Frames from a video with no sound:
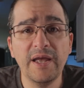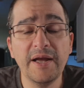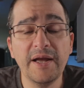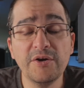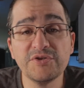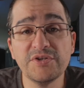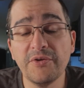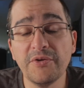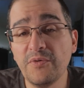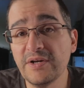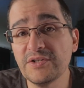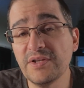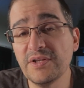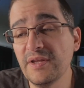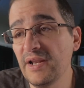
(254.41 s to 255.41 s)
Here's another
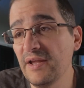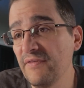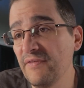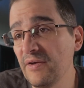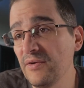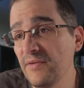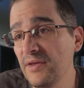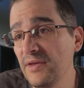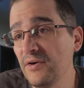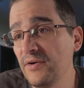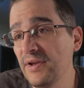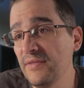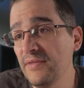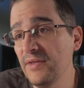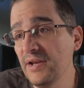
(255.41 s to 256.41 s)
question that I found on the
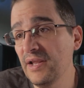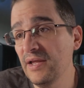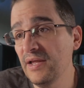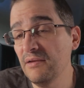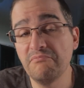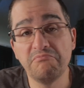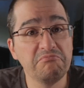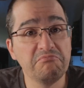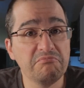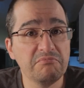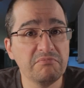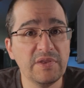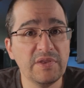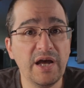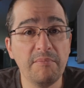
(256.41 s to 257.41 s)
internet that I
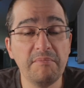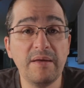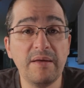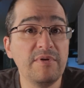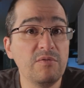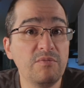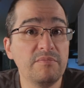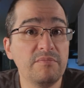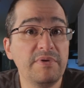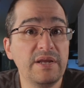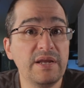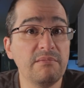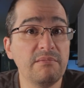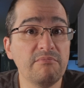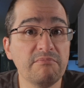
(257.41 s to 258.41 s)
thought maybe would
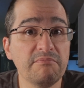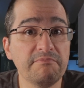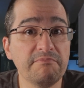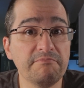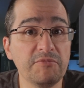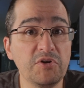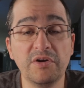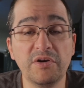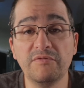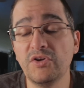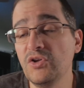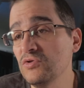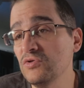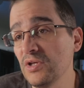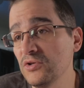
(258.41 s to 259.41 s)
be good
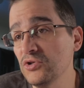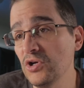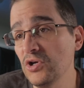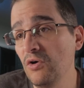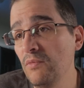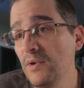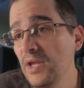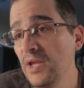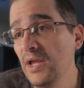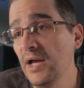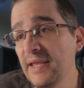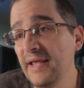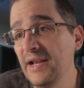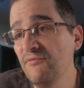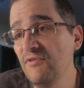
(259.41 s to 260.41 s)
to use on the show.
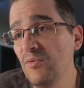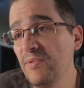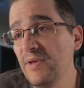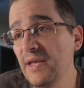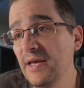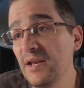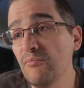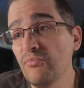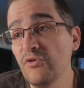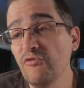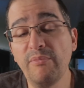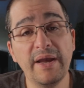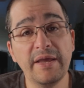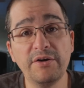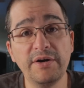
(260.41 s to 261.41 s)
Can a VPN
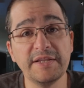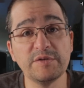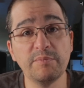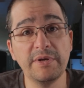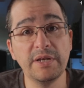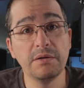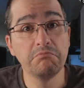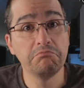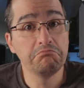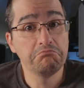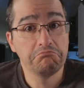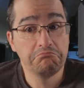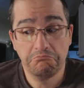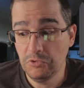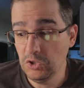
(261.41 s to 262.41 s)
improve my internet speed?
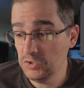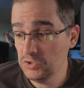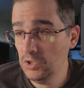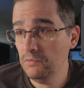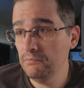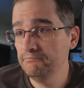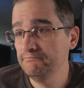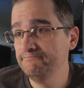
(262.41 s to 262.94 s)
Good to know.